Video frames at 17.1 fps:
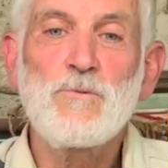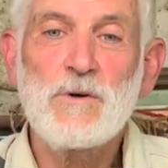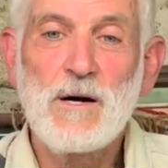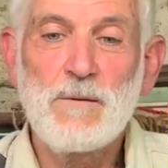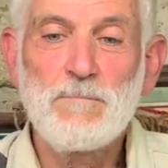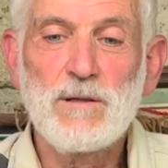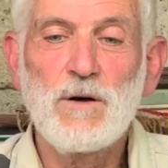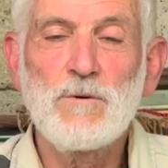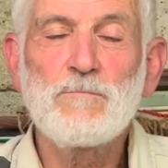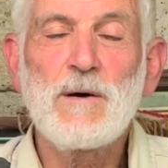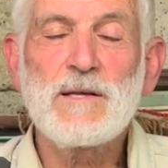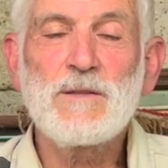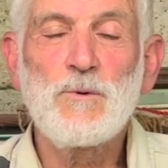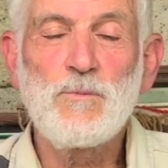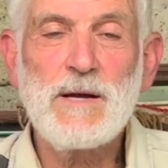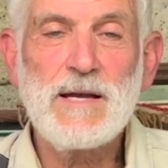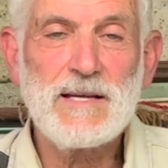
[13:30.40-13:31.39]
blown by
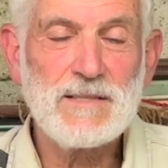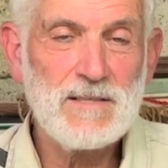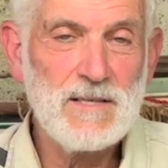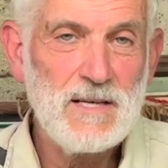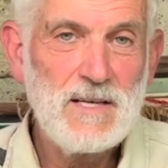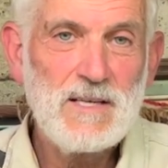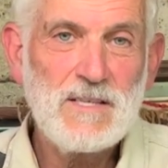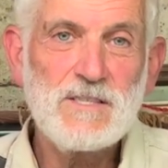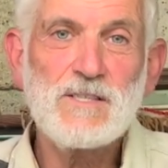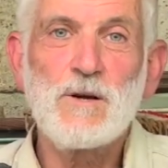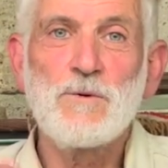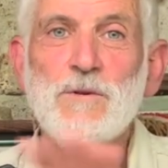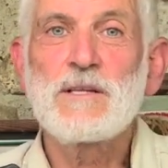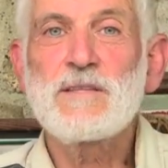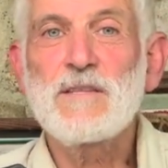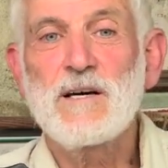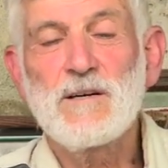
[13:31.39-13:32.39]
the wind, so
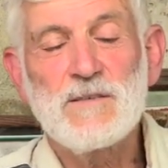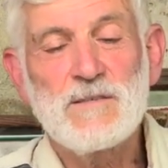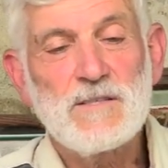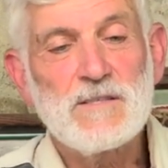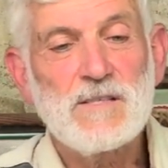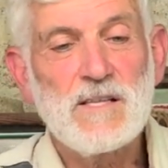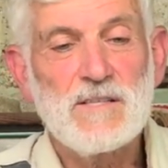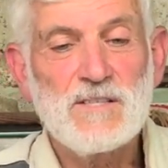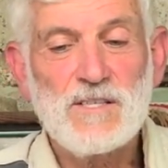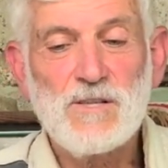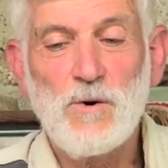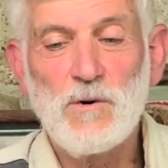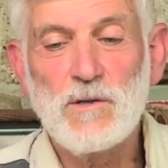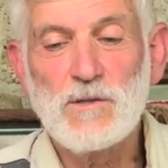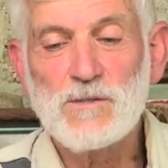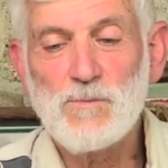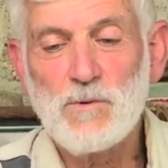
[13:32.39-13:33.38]
that the
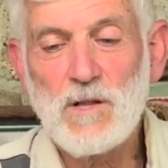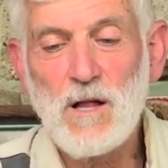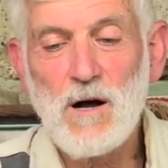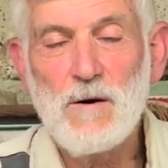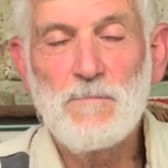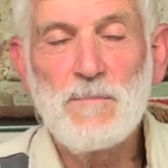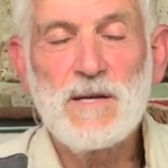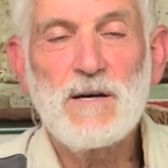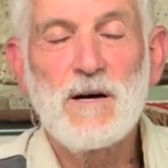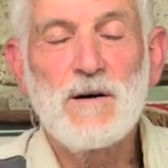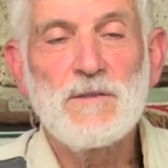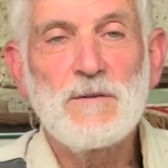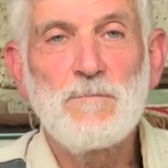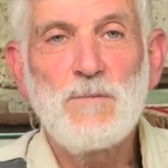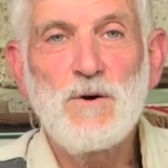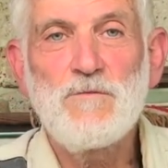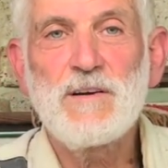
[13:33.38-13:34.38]
soils will all be on
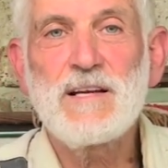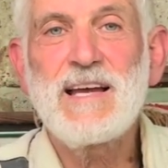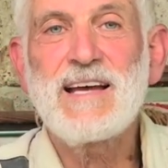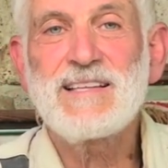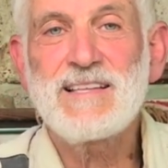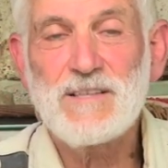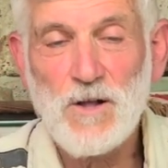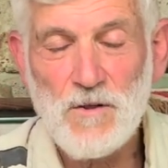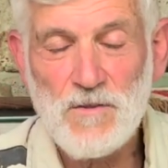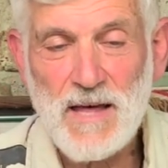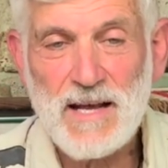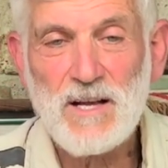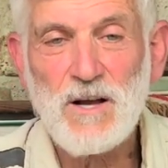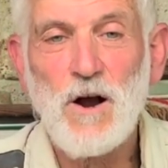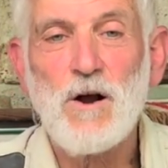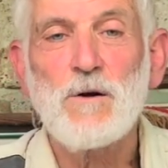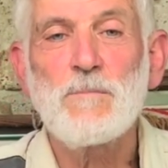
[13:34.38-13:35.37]
the move again, and all that
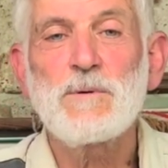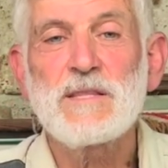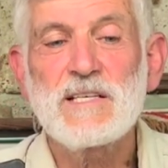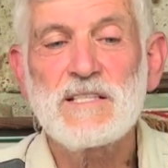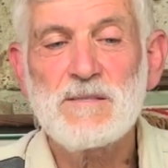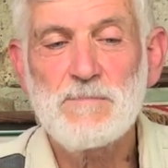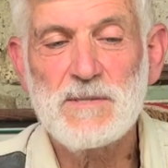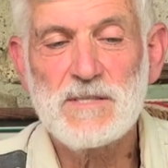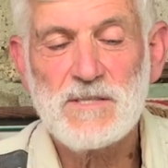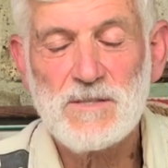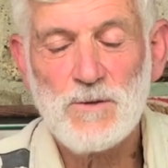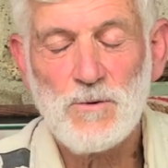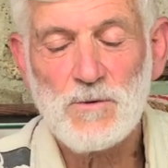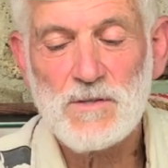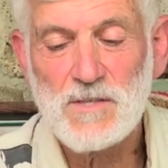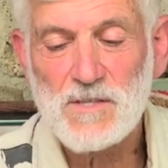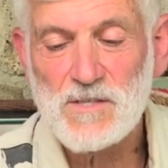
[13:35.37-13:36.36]
carbon that's been
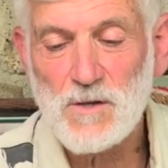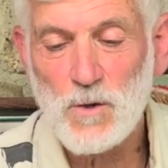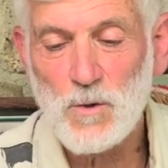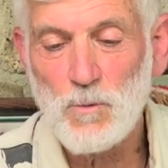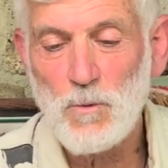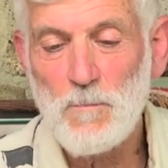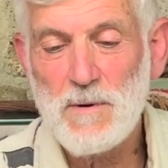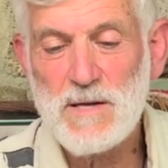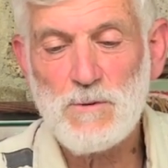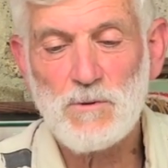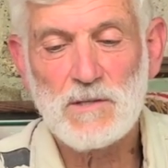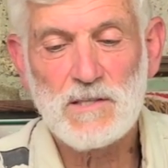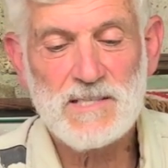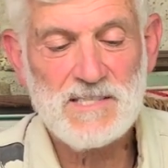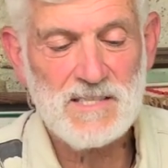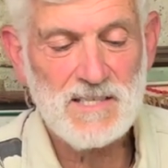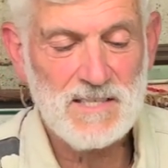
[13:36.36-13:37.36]
stored in the soil will be
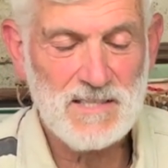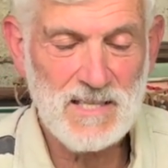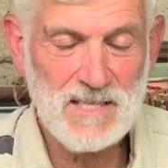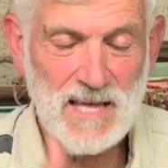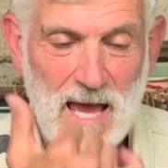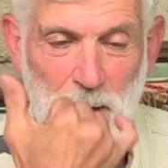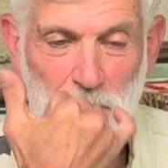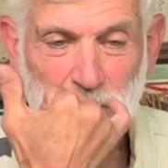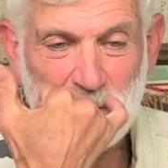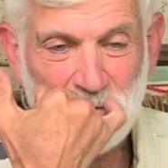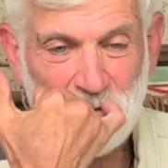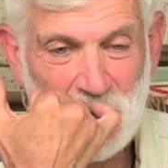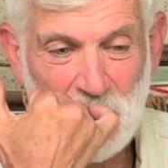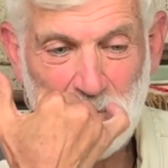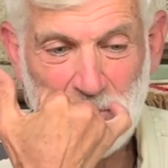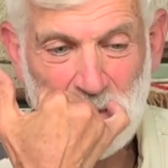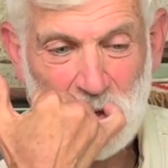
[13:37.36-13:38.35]
released into the
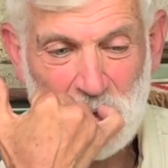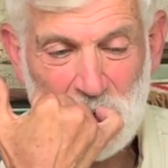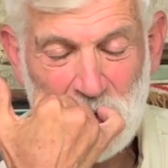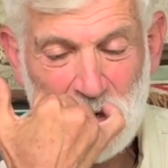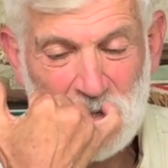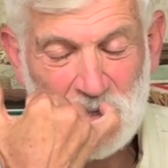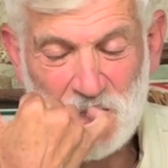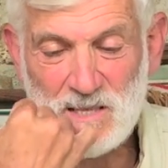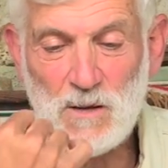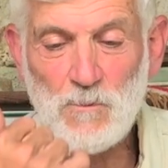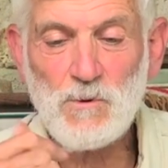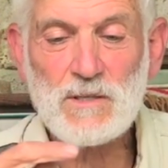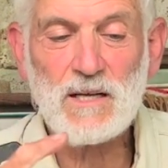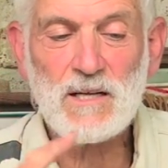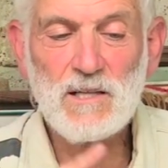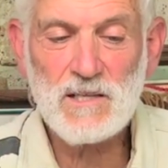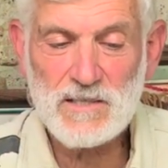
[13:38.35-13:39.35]
atmosphere. So they want
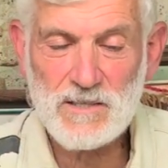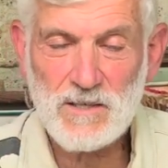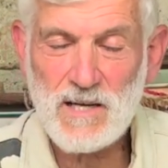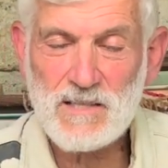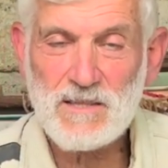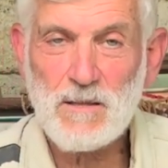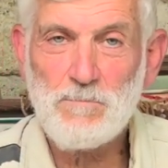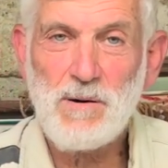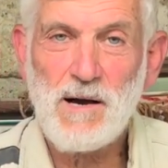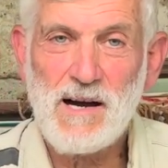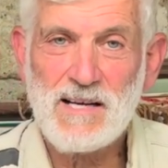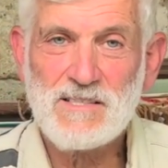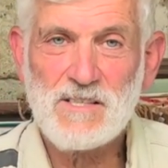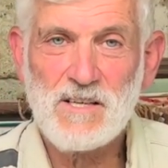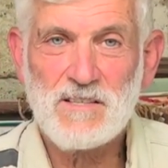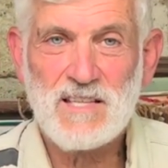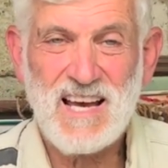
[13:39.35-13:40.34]
to clear cut the
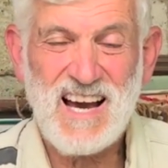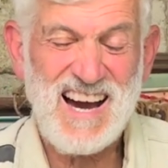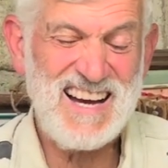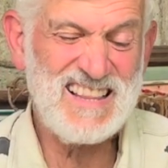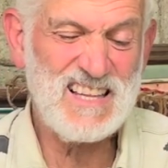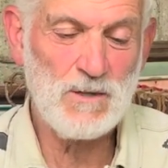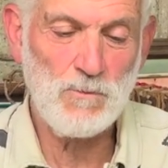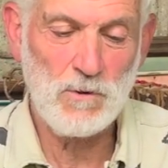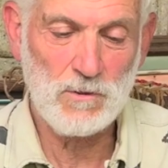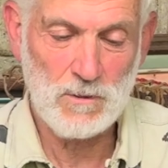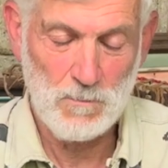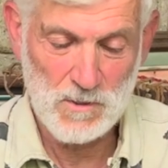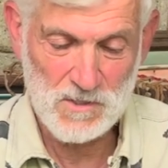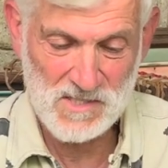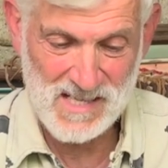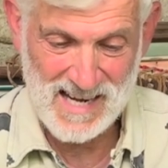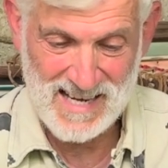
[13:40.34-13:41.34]
pines on the highly erodible
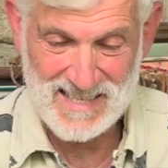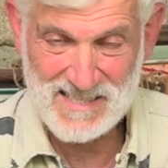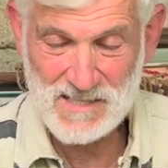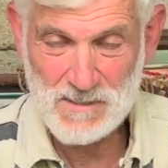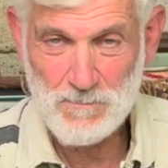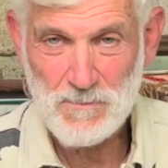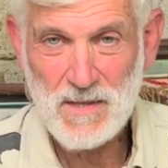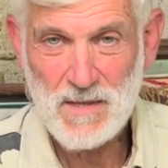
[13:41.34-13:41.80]
sites.